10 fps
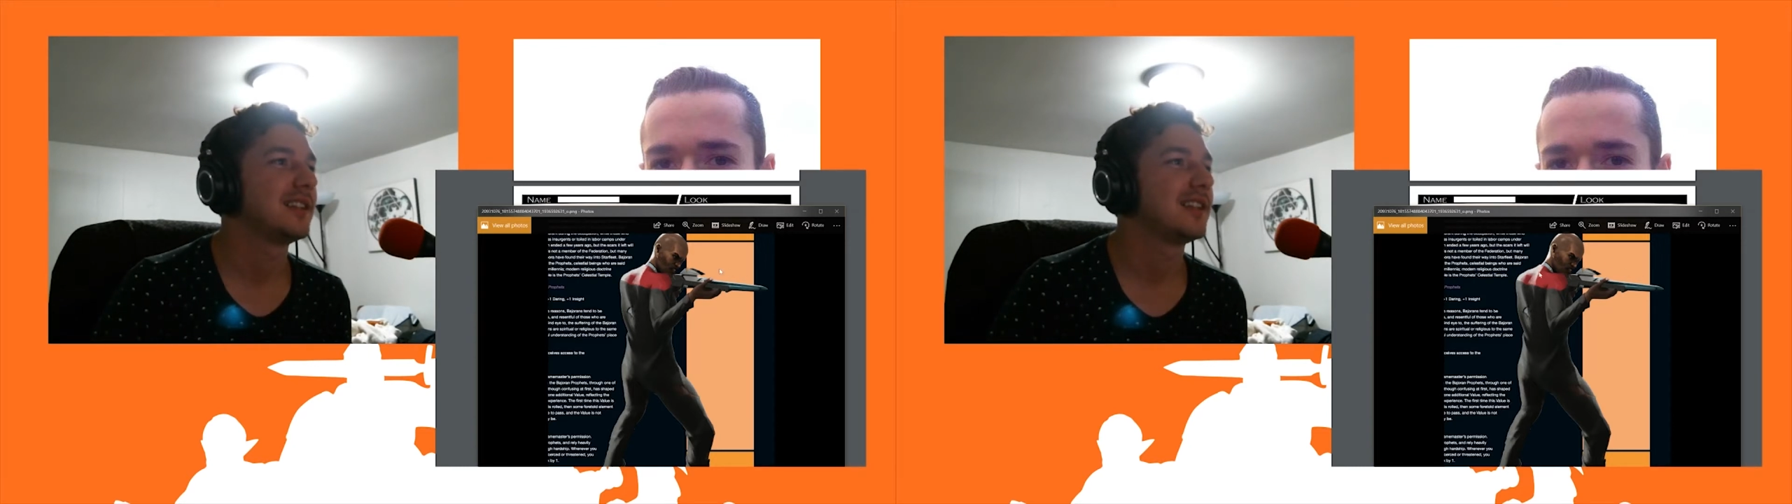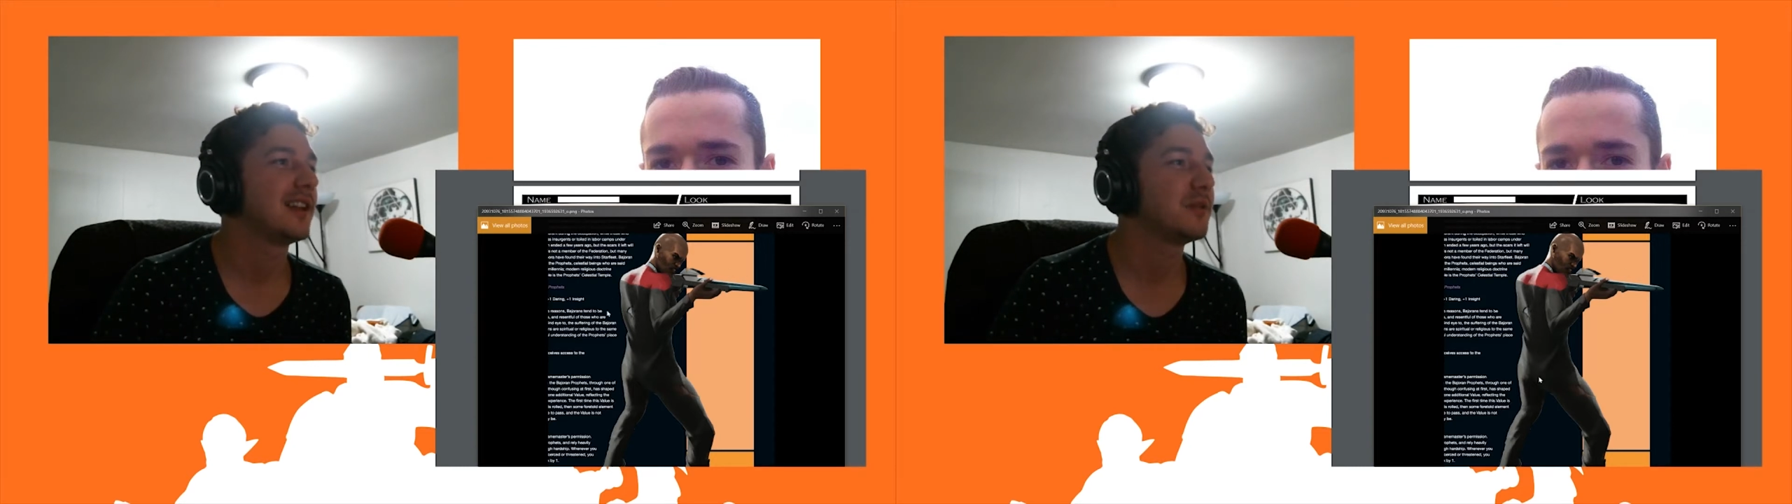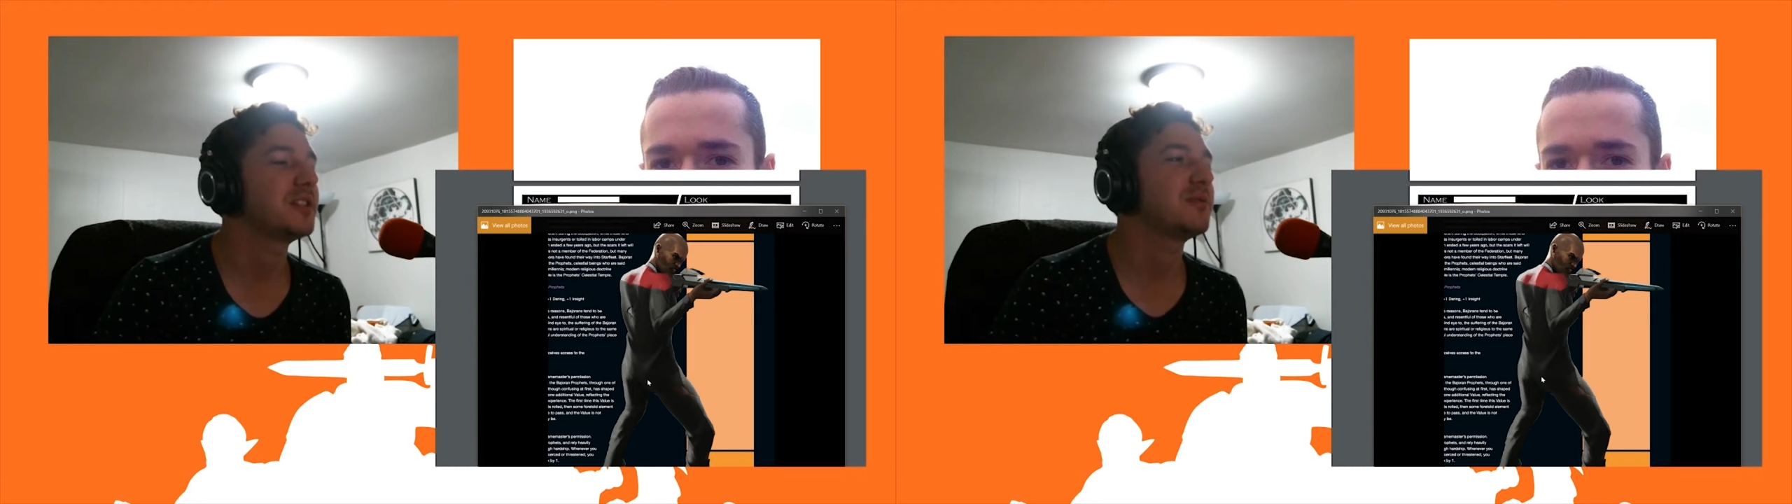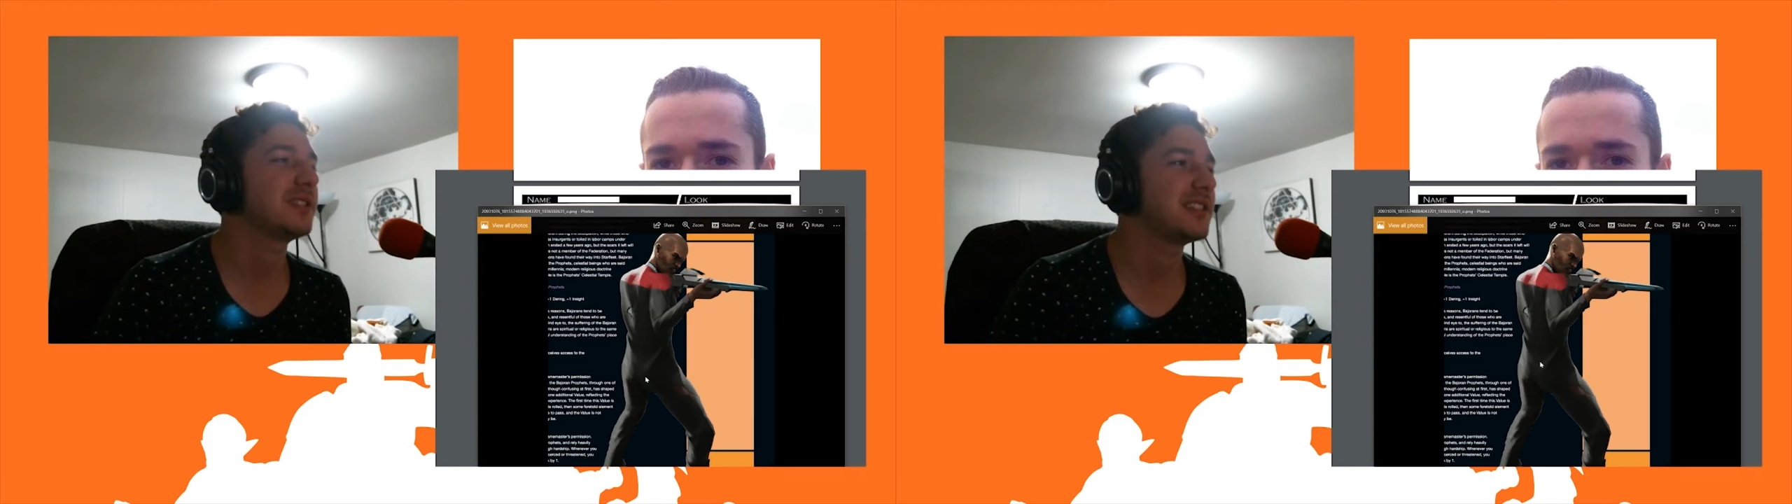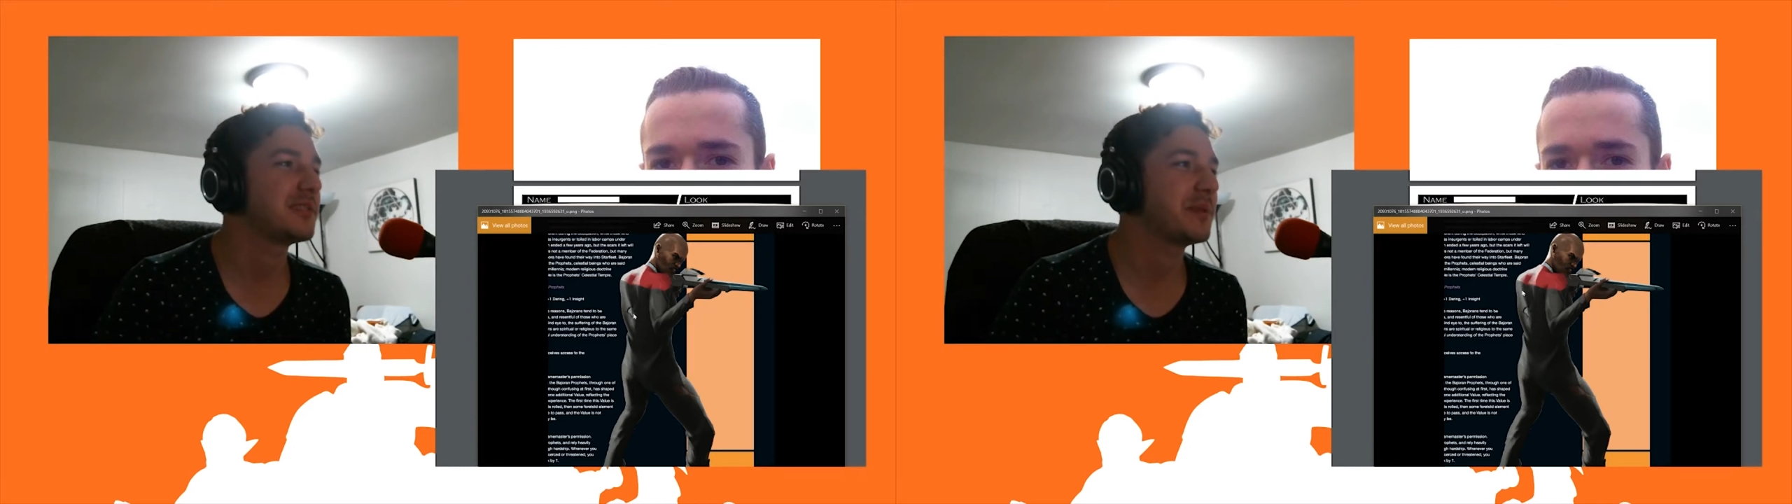I wonder what
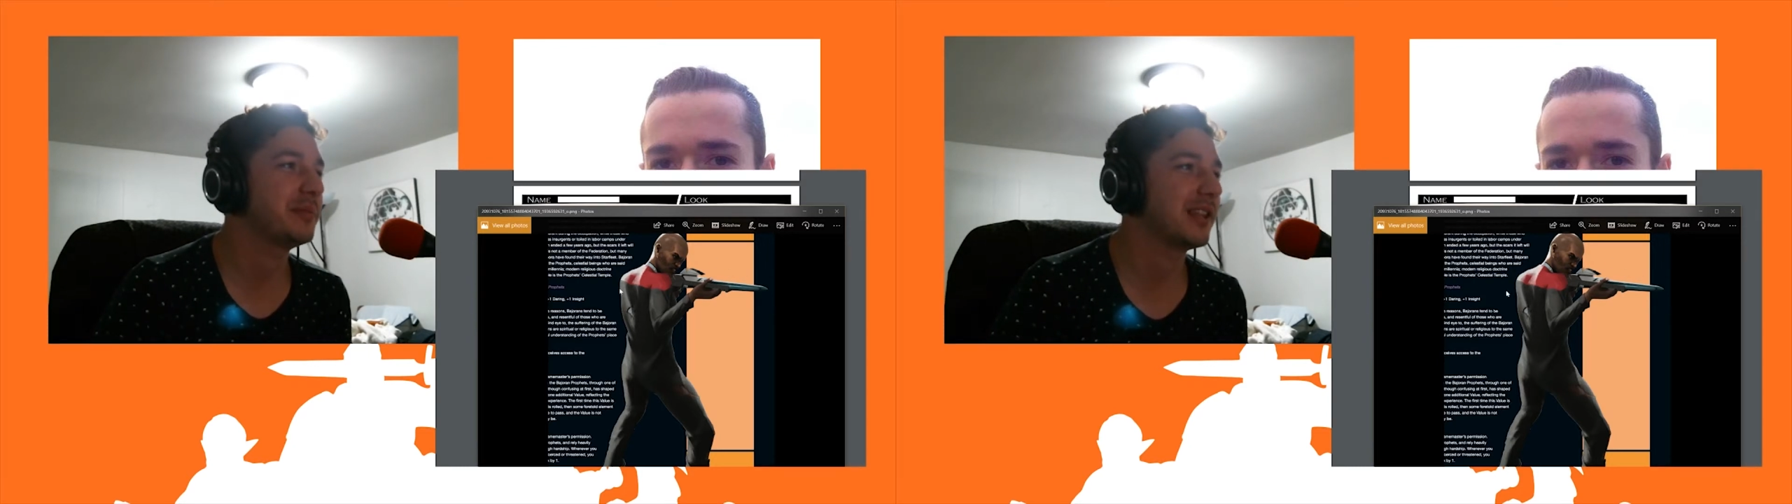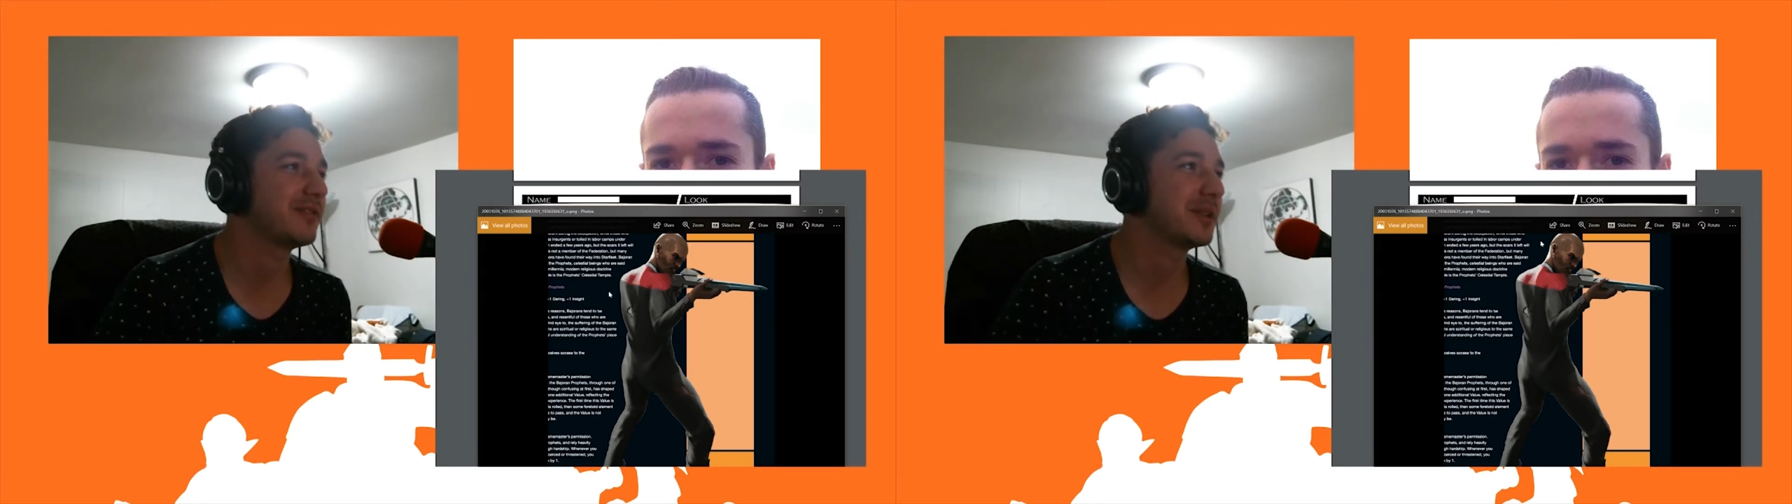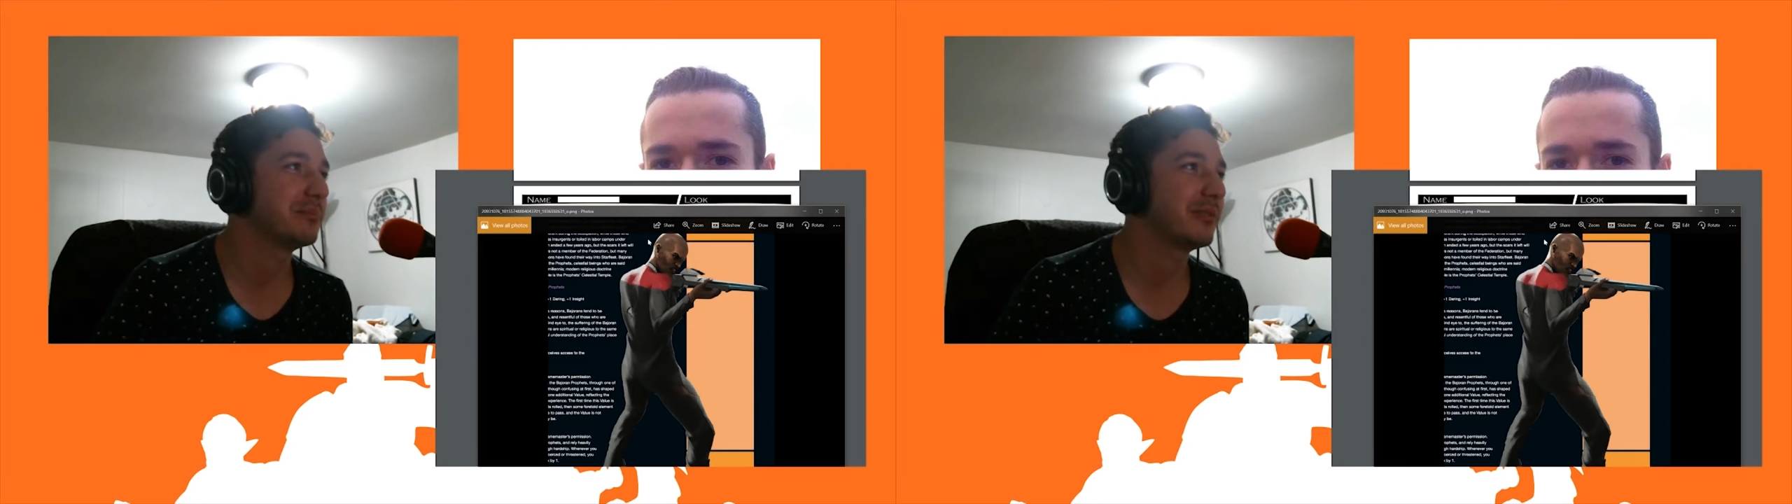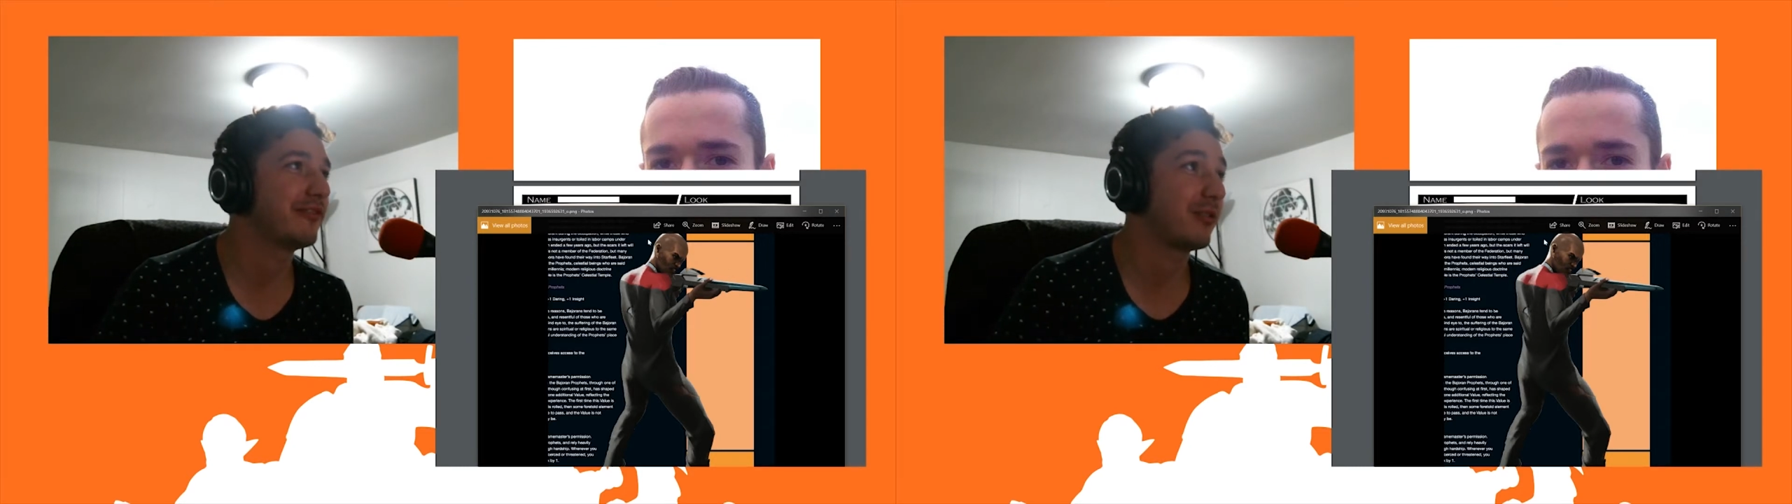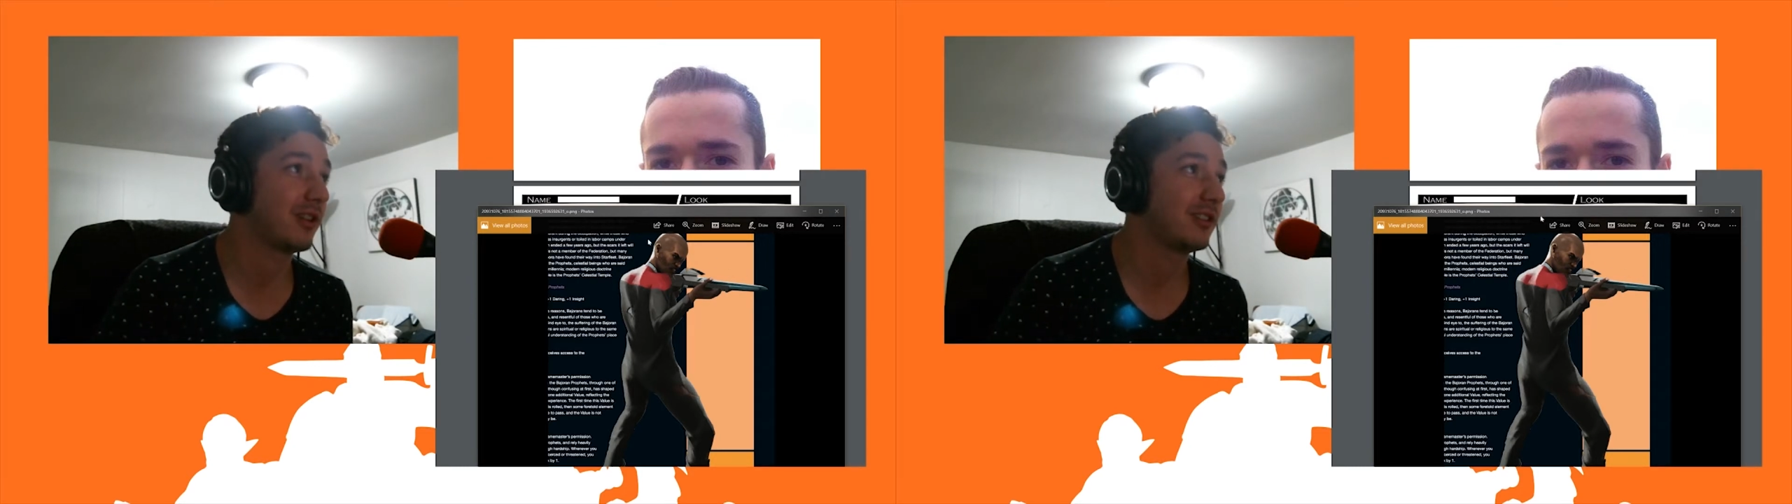these people have done before.